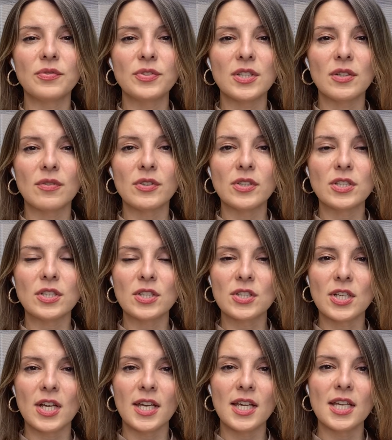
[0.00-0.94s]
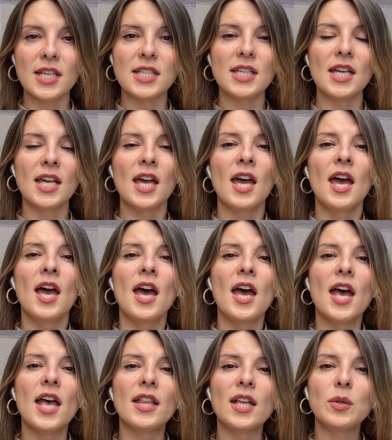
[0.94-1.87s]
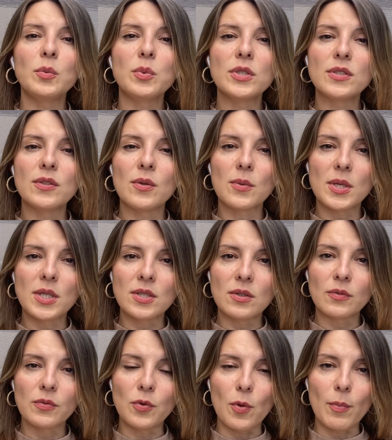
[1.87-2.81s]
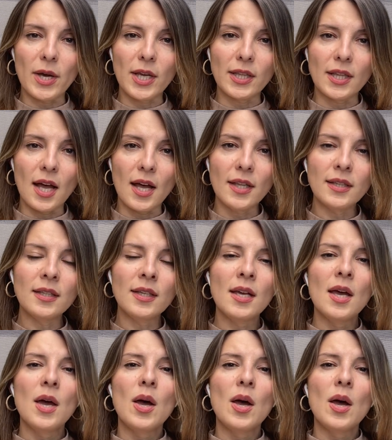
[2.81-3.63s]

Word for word: civil society and that was the reason for Maidan